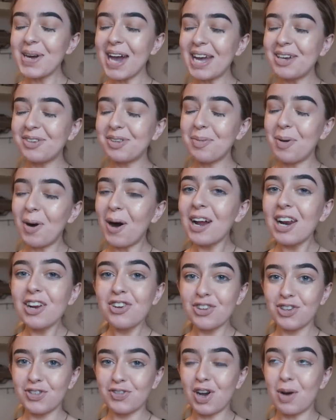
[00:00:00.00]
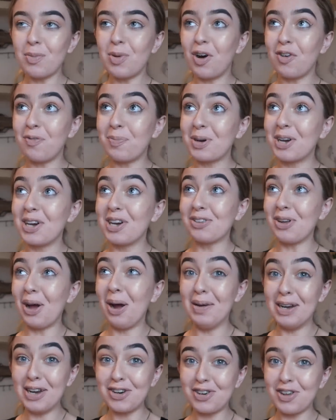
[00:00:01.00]
Okay, so my eyelashes have come off because
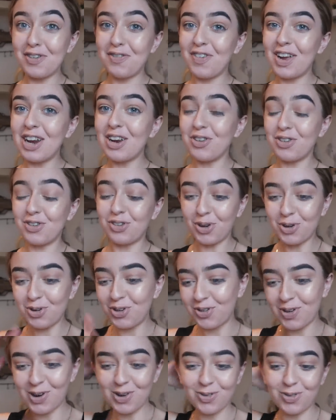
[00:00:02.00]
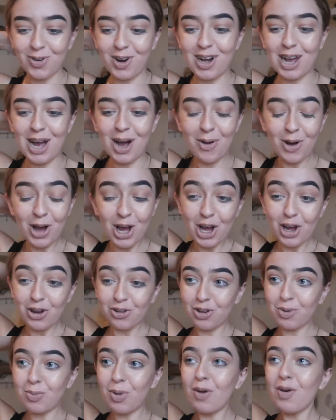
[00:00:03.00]
I'm literally feeling so stressed right now.
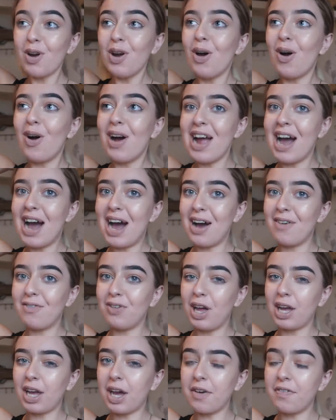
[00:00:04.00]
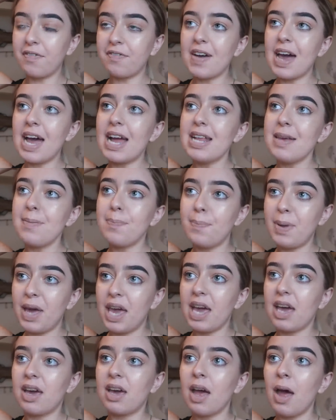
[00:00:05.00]
Tomorrow I have like a fairly
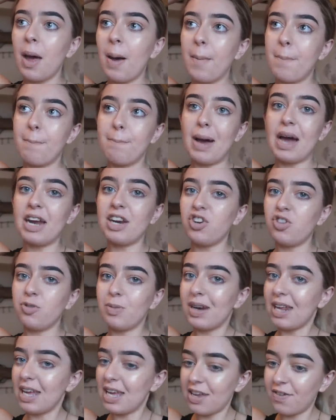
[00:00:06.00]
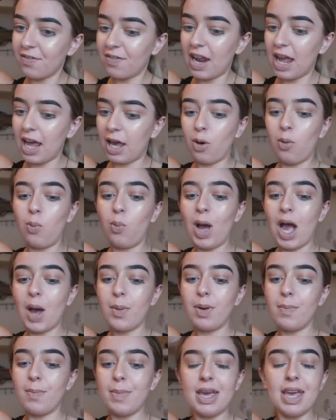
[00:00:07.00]
big management evening
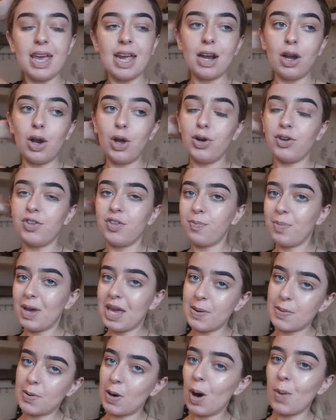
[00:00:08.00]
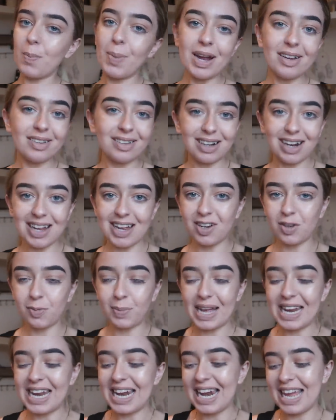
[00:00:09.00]
where we're meeting loads of people. I'll basically
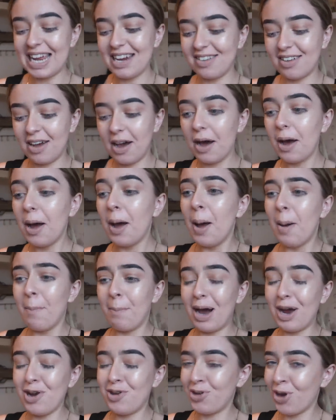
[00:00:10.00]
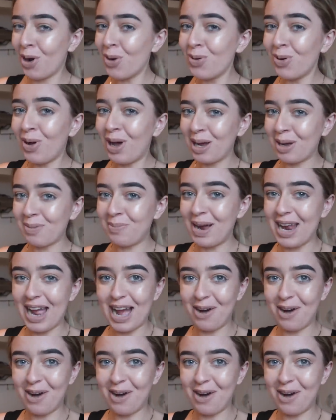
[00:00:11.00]
explain it later. But I don't like my